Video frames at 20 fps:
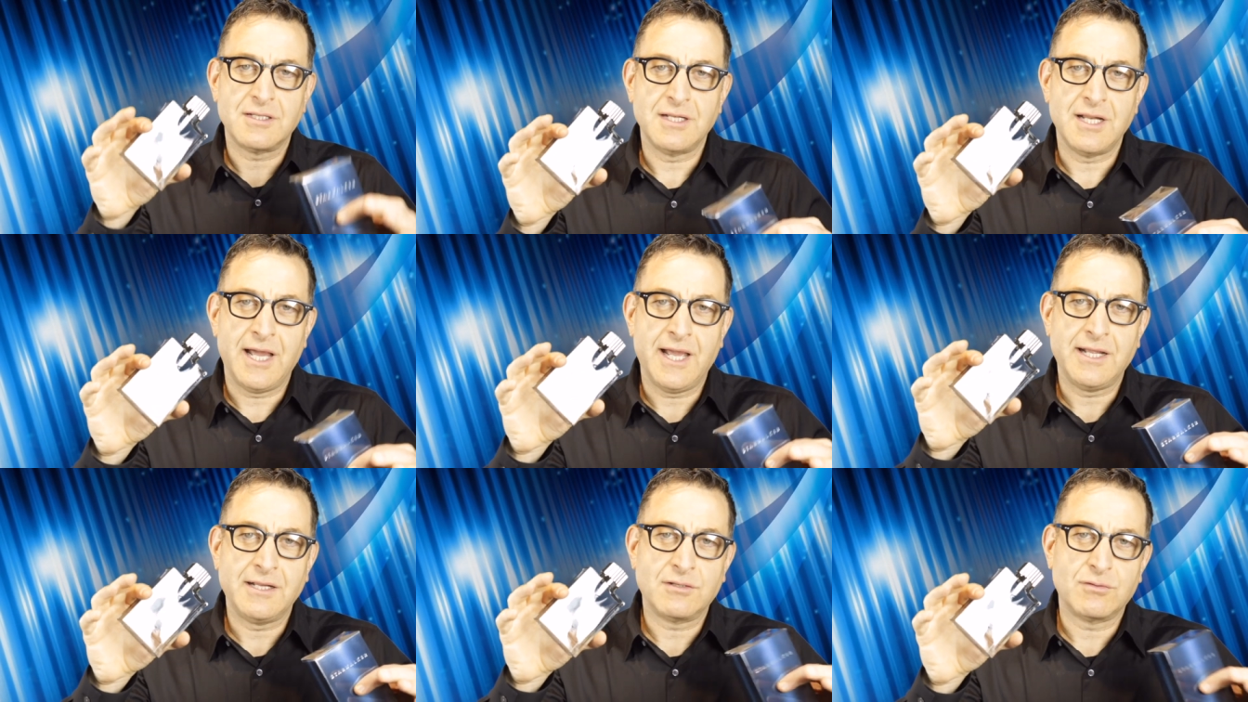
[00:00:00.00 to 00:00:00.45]

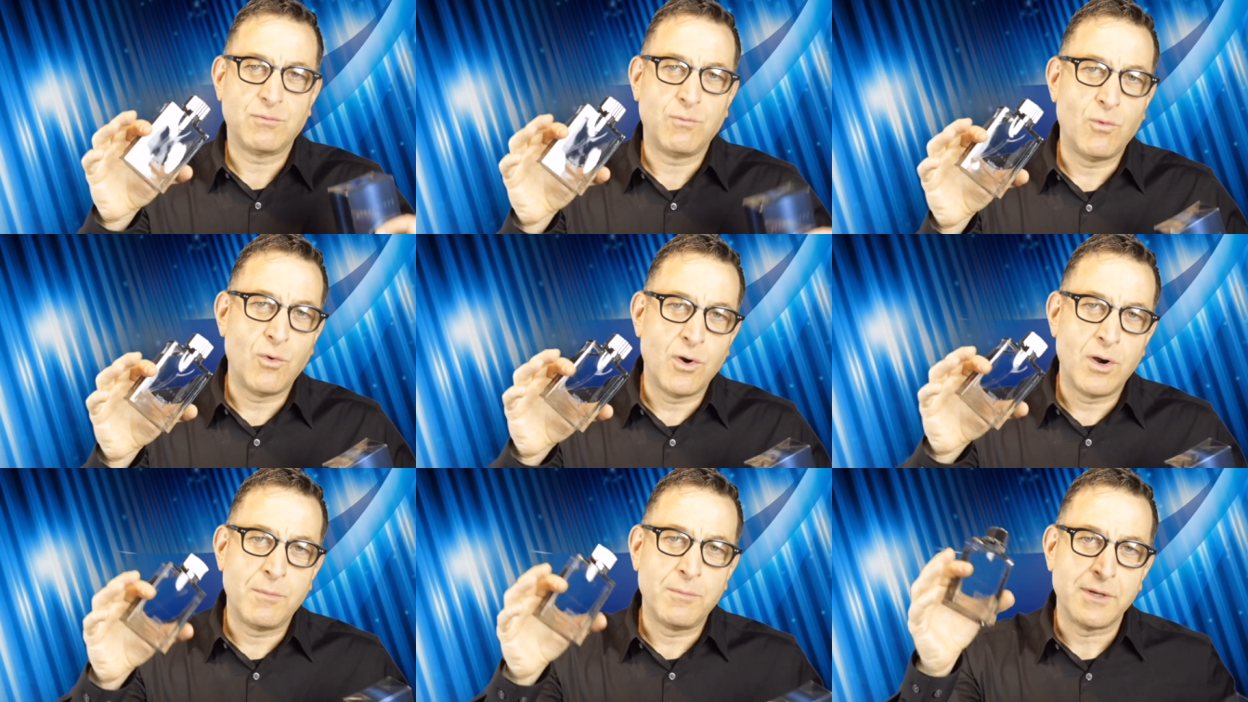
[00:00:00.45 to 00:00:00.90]
nice,
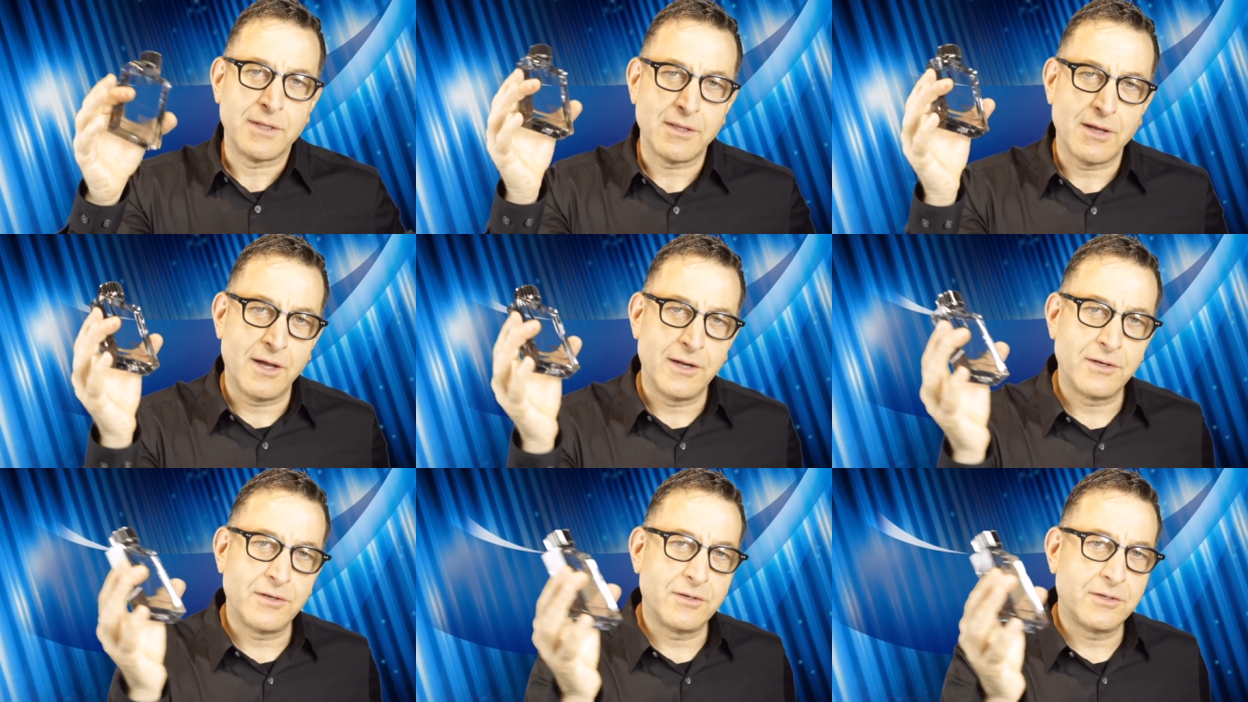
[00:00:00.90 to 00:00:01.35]
warm, with
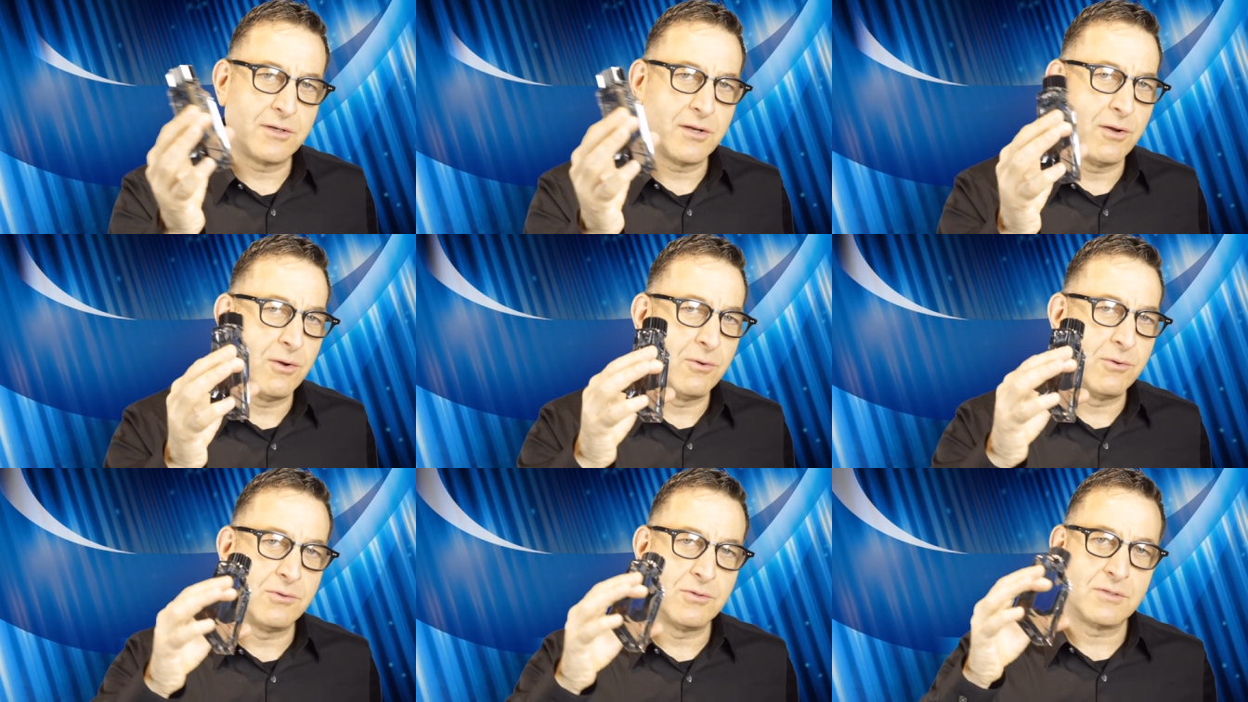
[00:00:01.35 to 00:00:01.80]

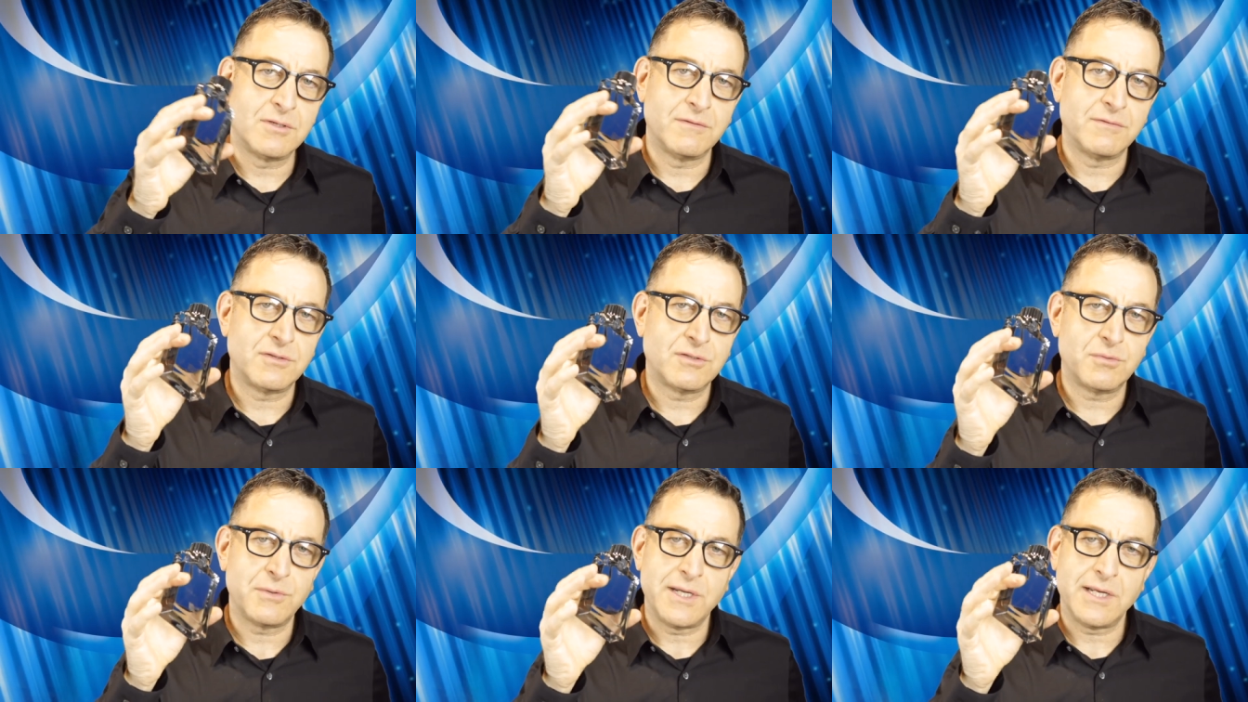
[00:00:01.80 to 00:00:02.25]
undertones
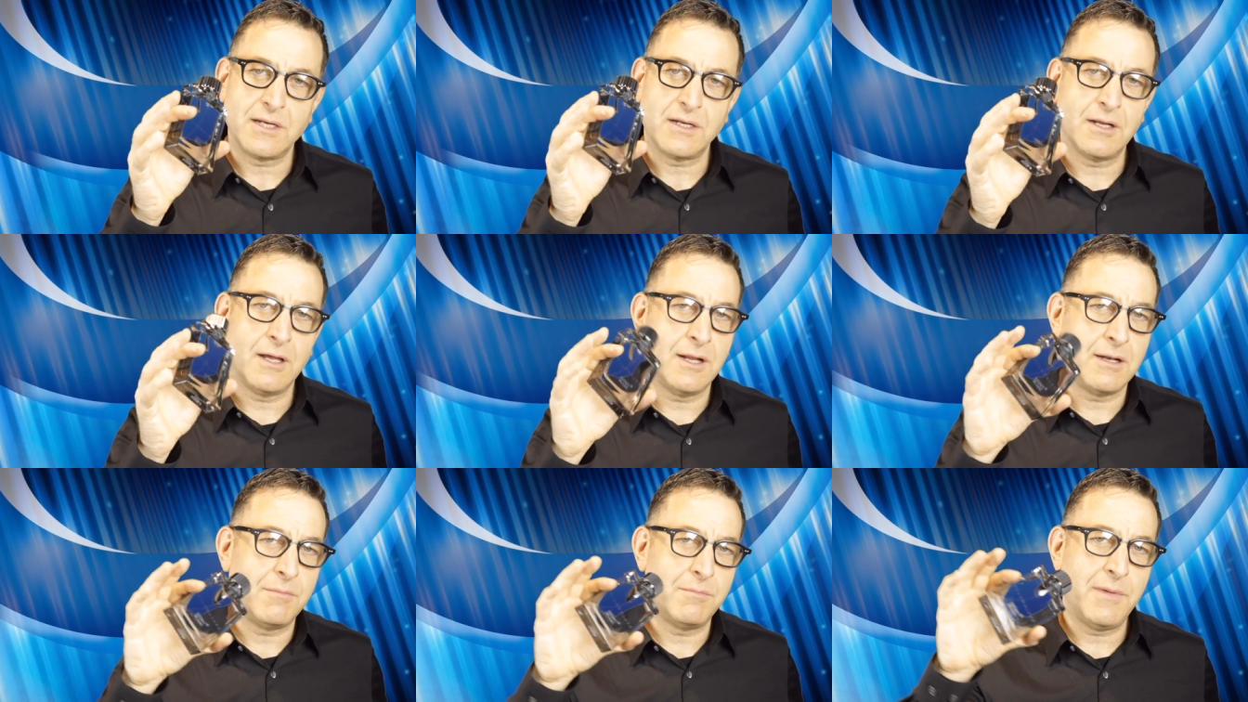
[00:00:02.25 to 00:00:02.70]
of sweet
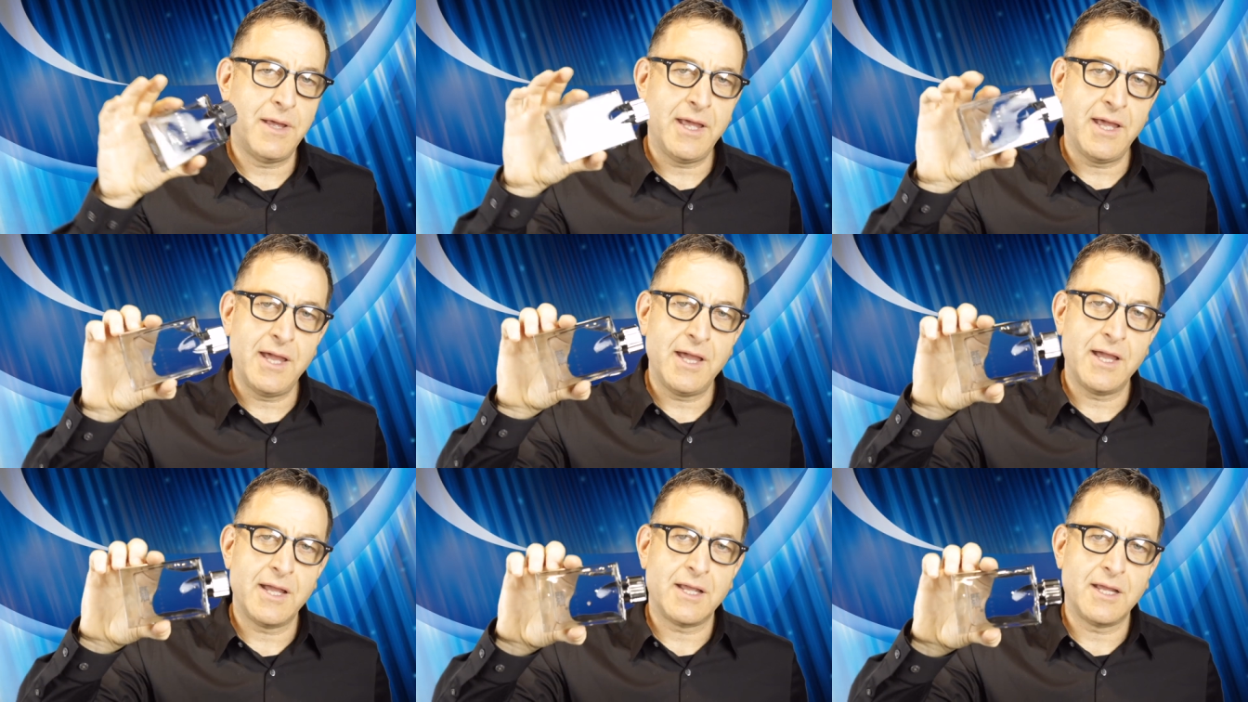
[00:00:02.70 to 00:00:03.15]

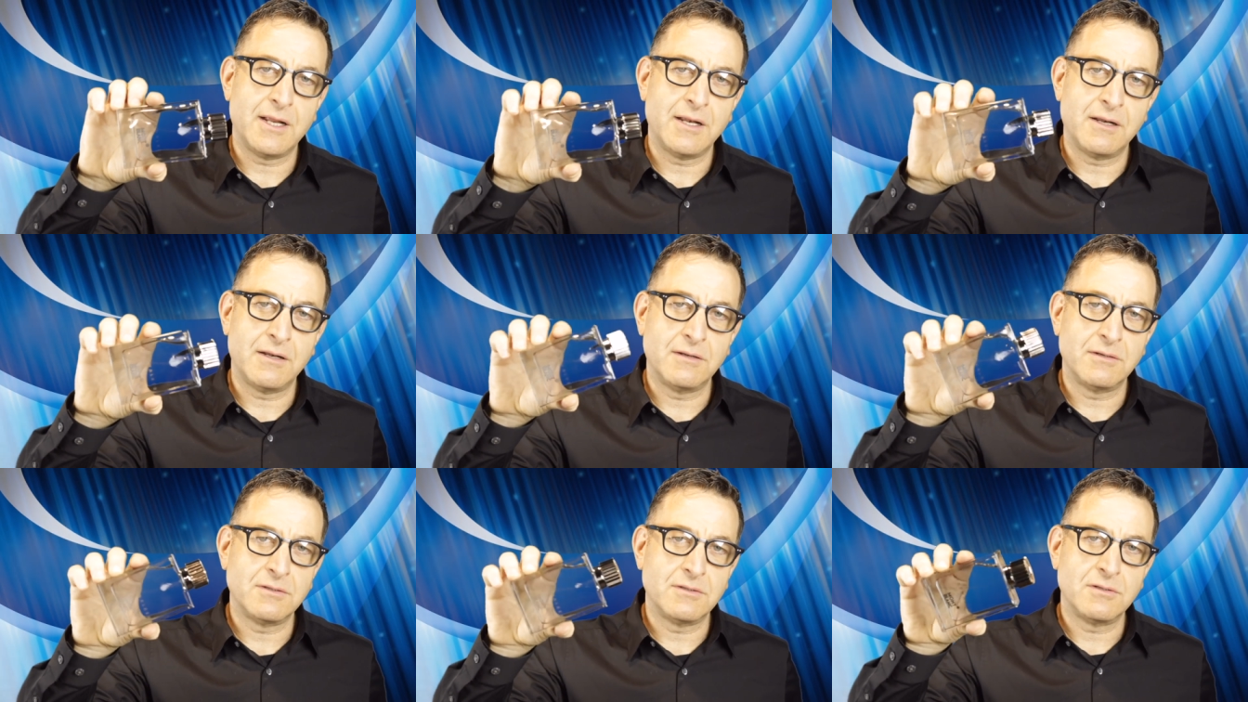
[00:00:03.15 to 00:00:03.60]
nutmeg
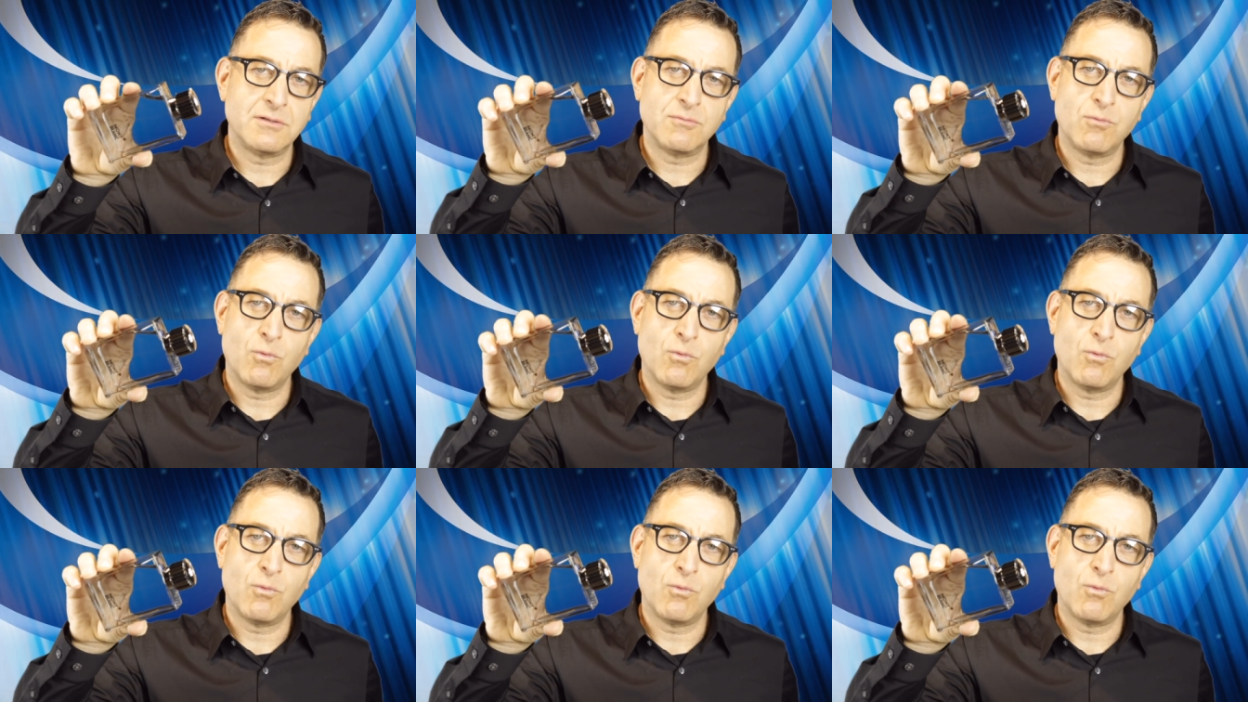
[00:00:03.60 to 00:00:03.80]
and